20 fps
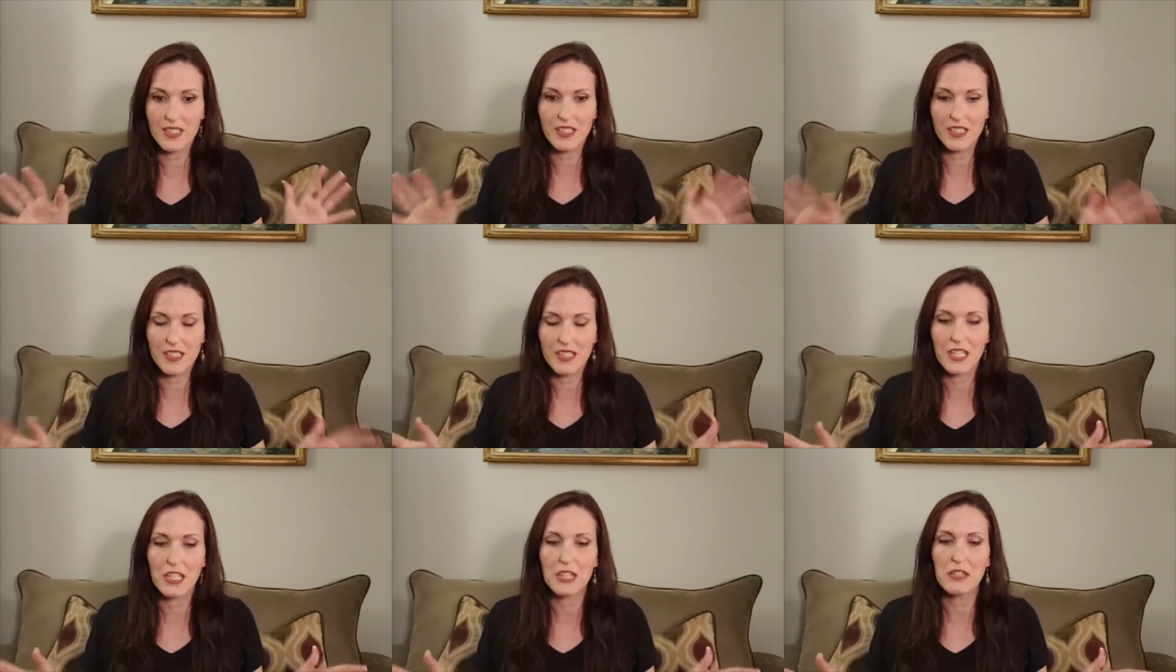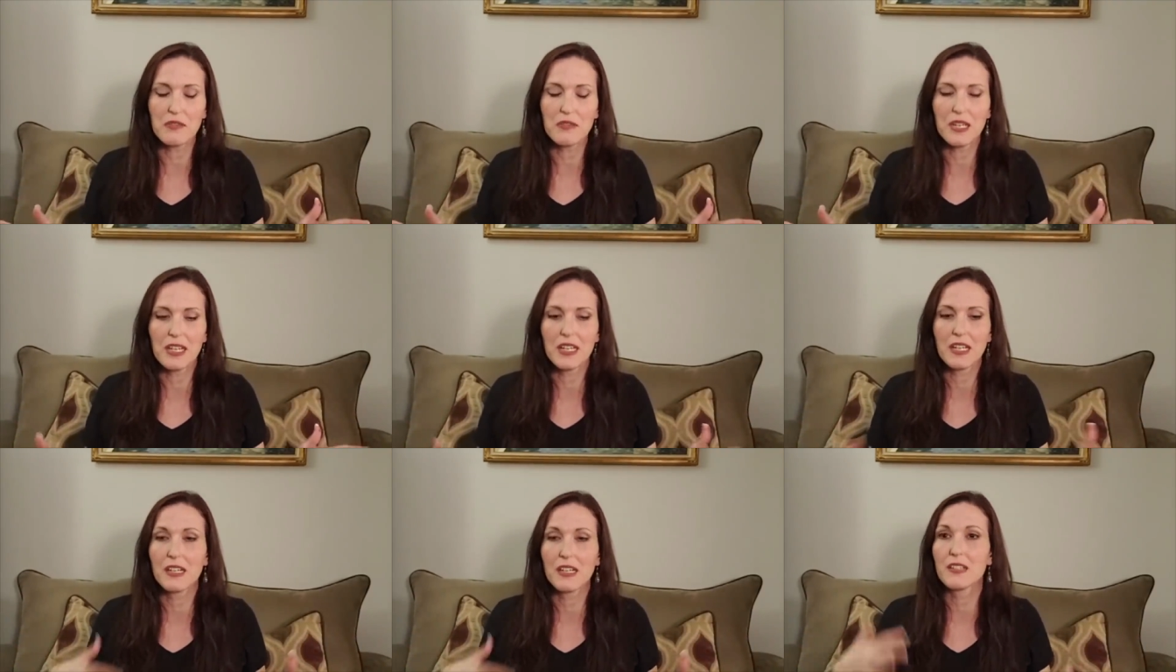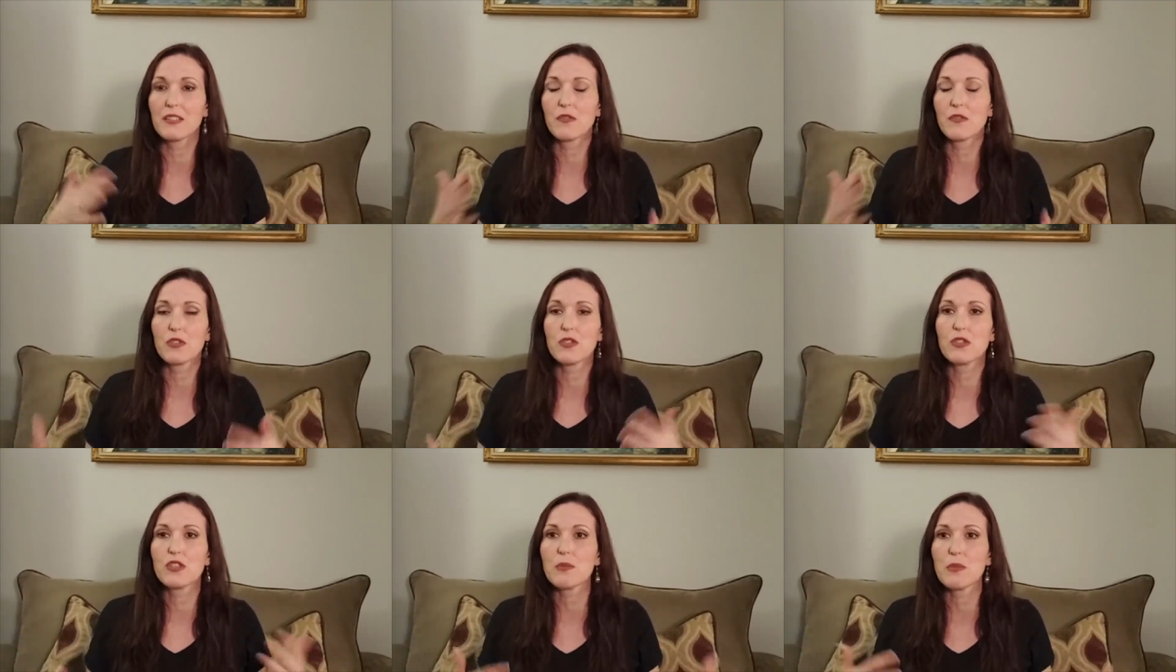this evening
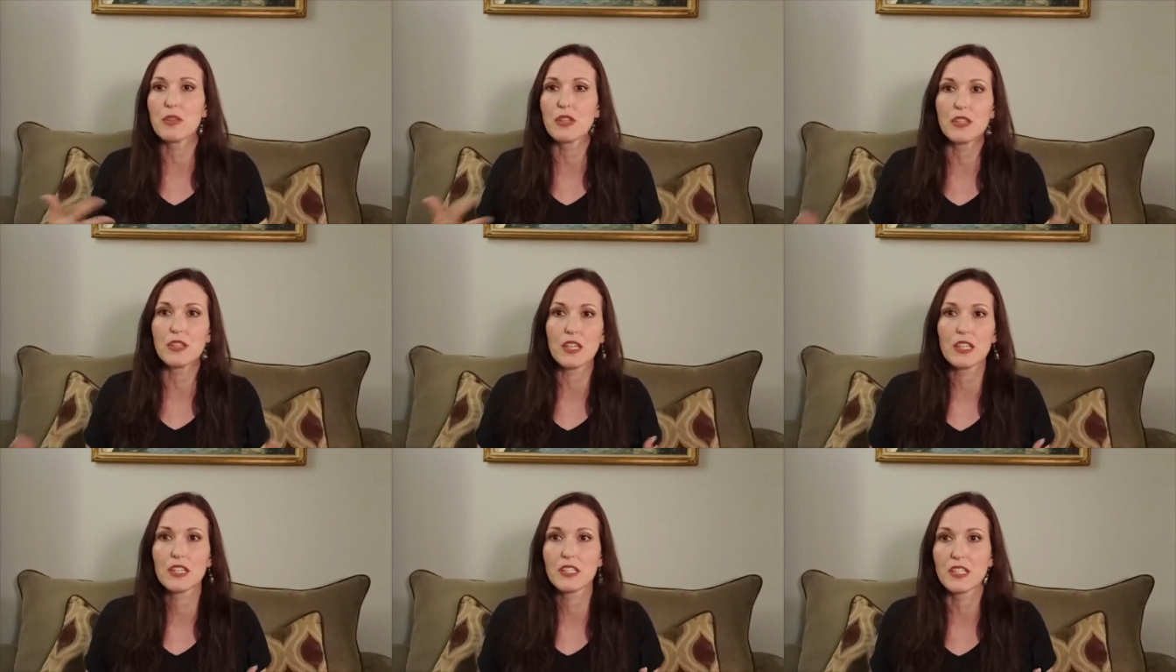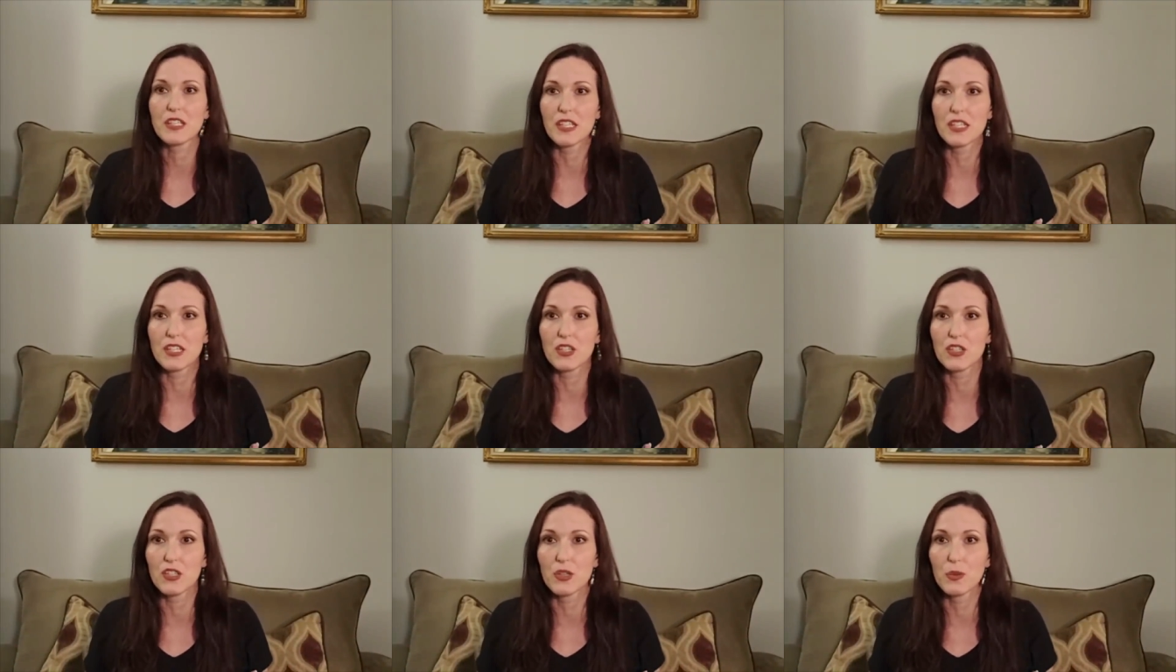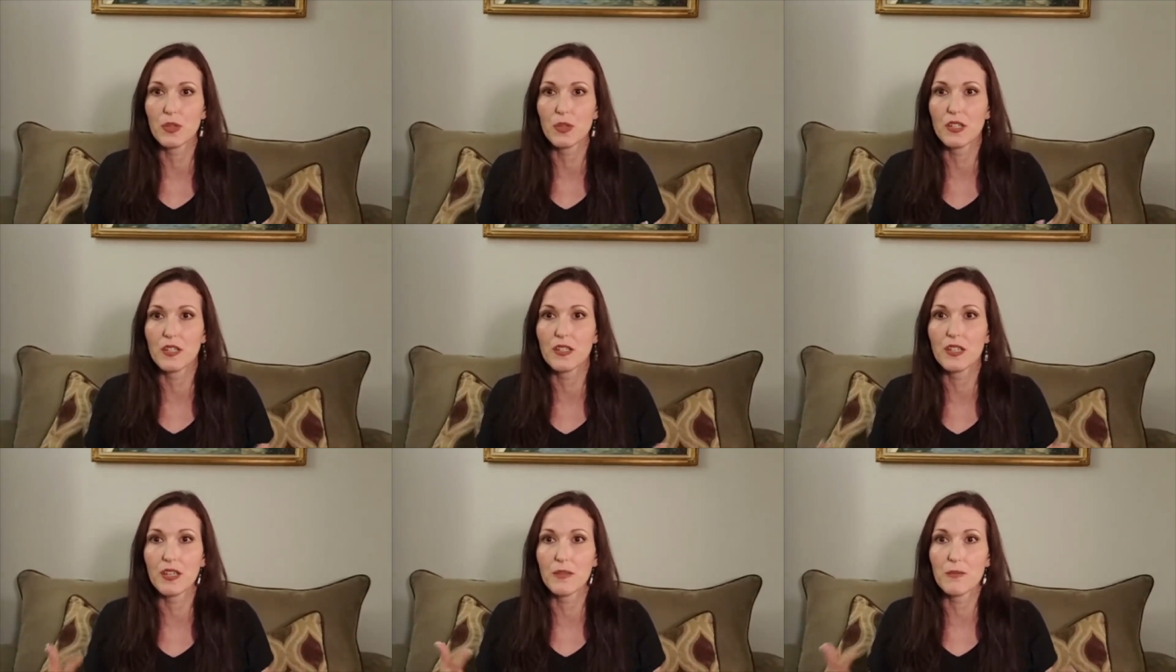through some of the things that He's
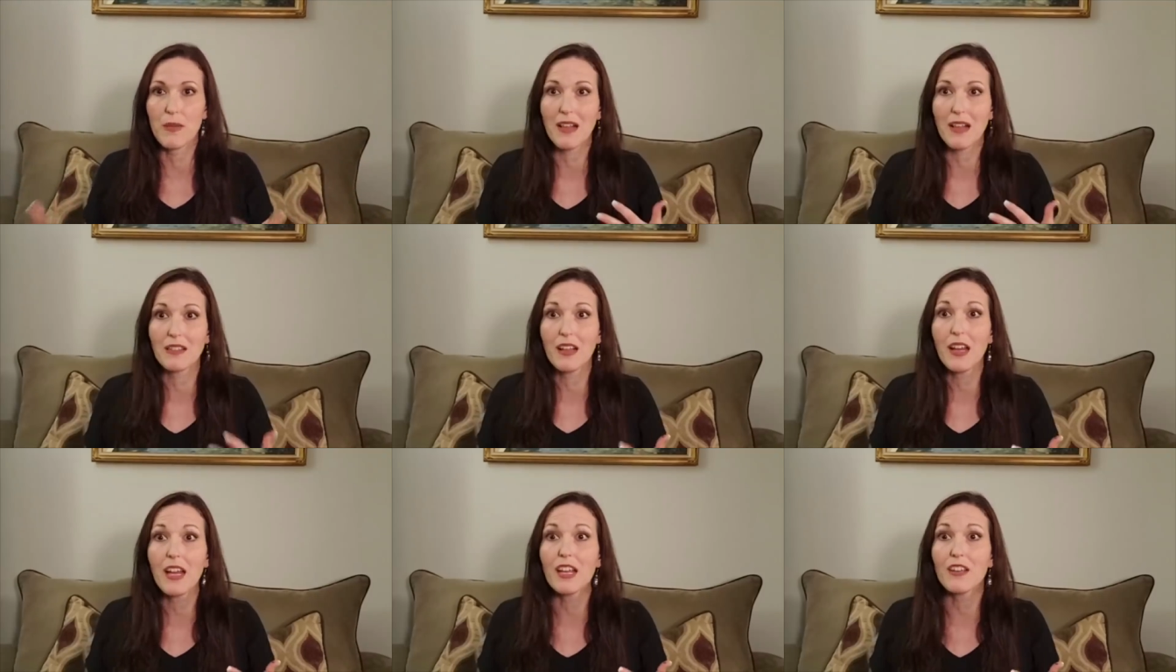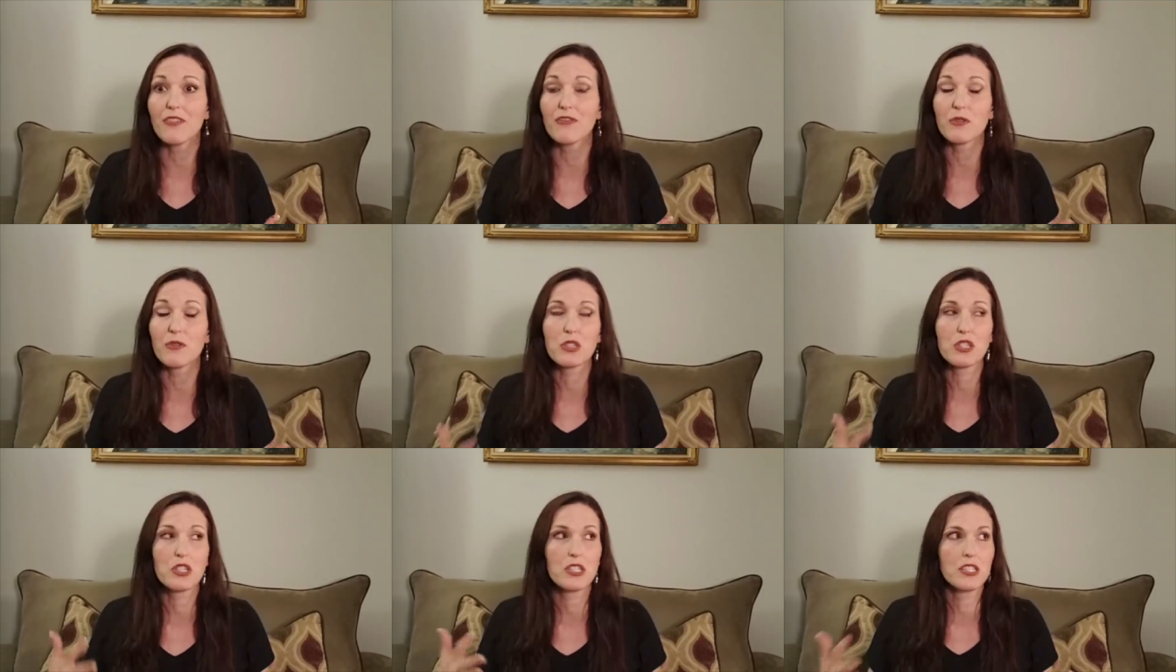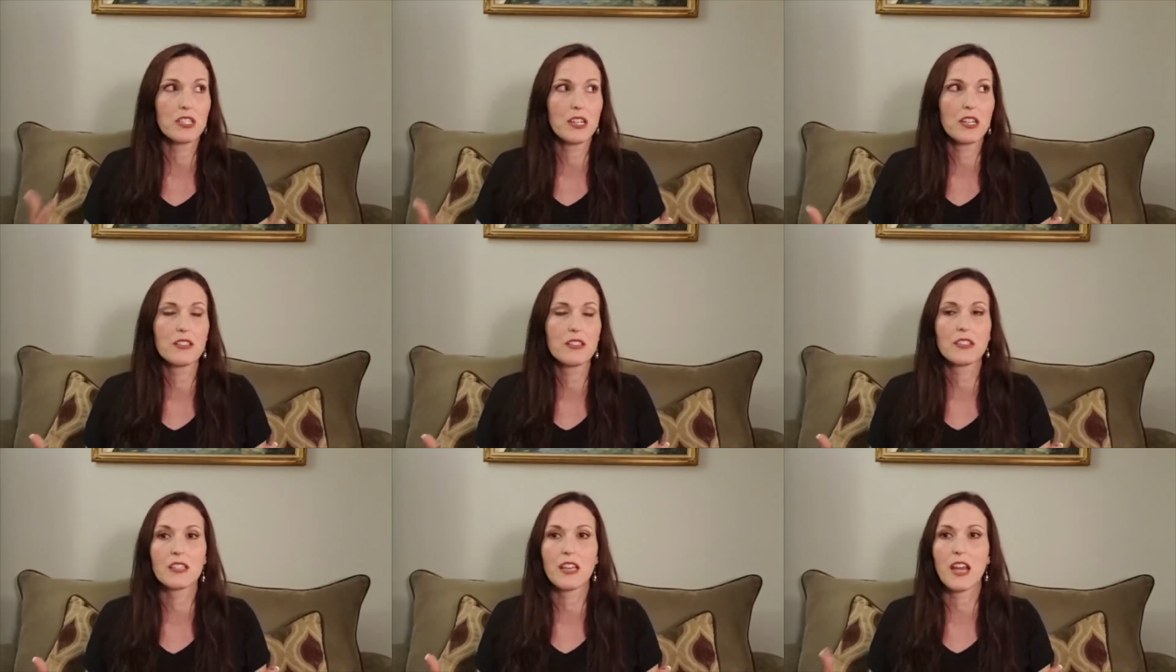doing in my life, which He
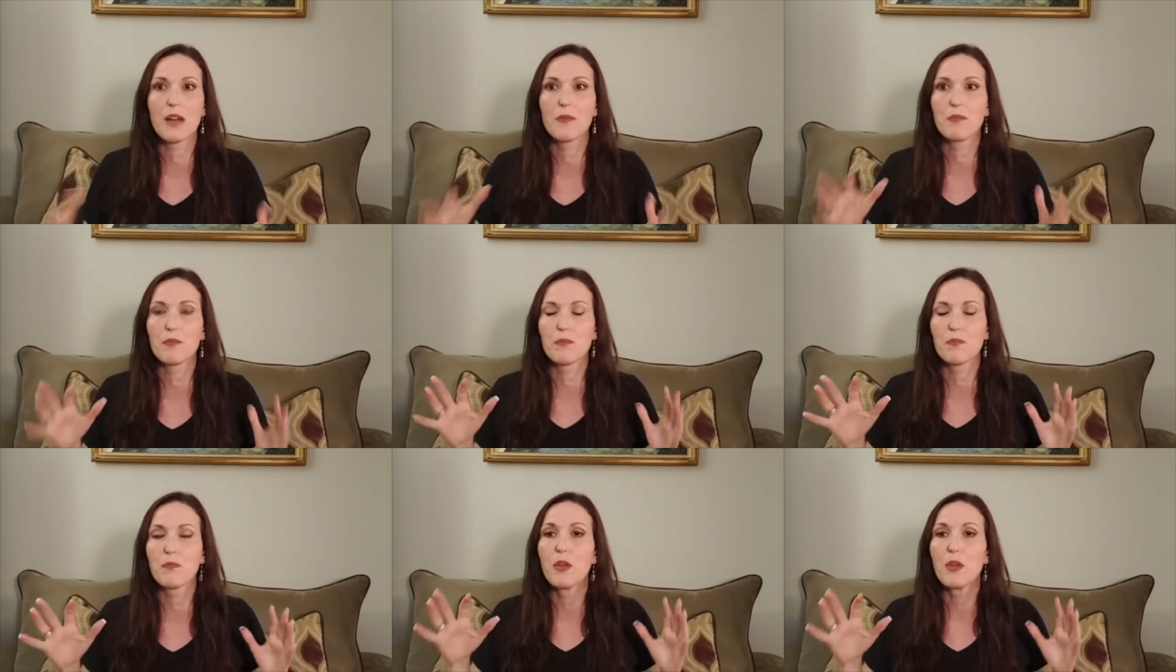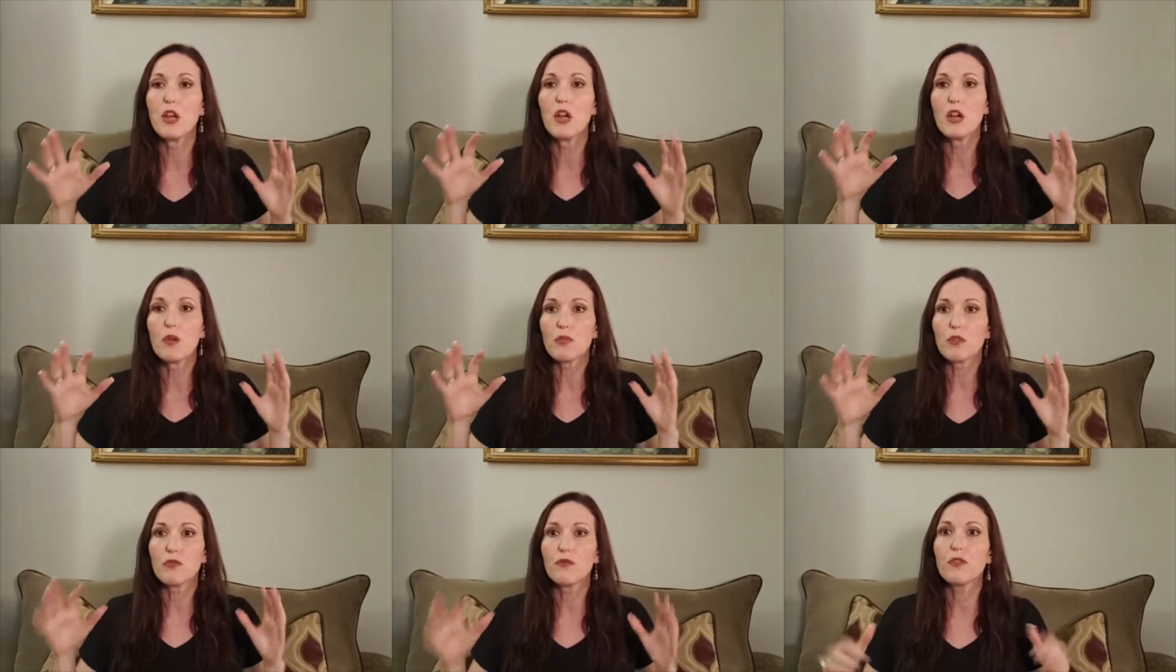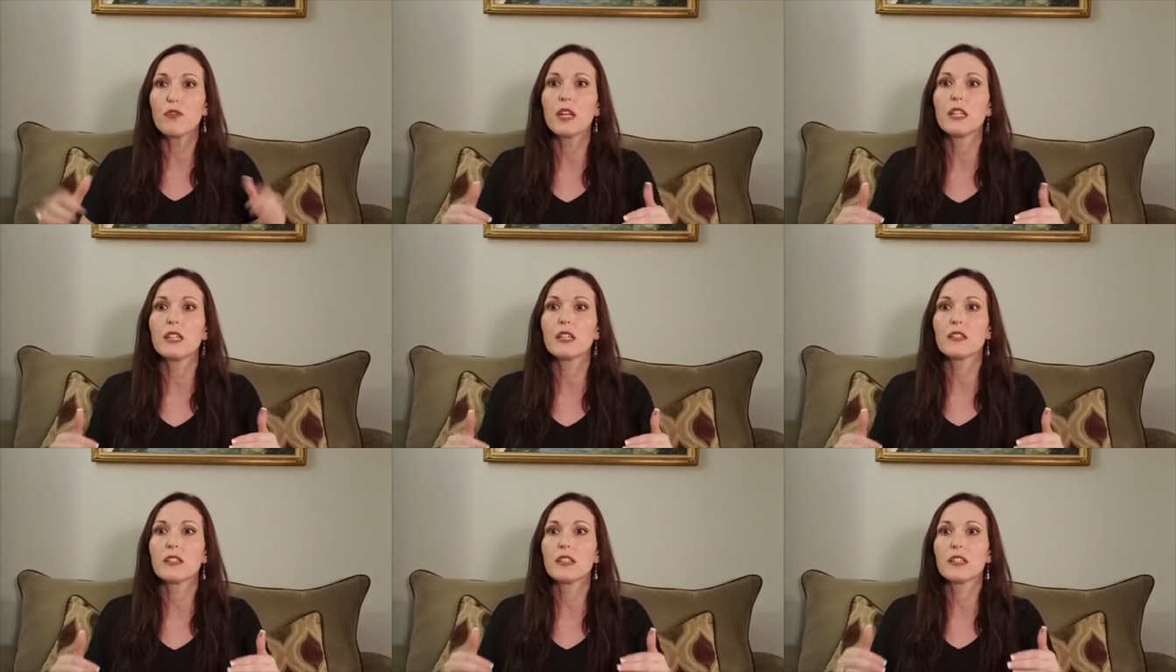does that
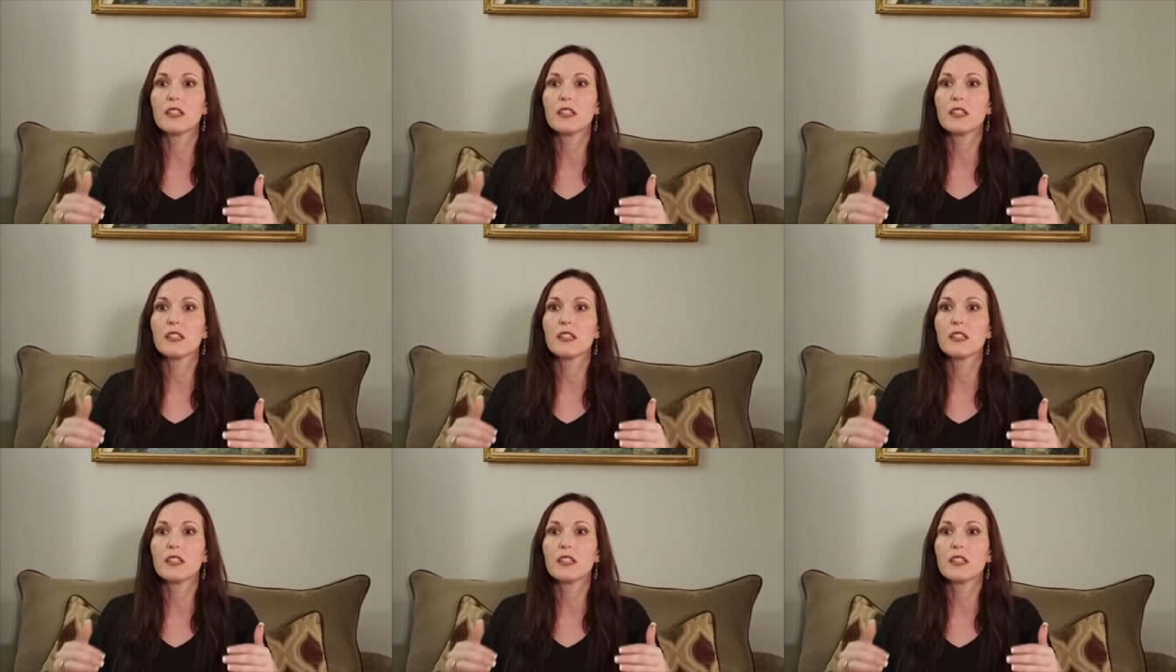prophetically.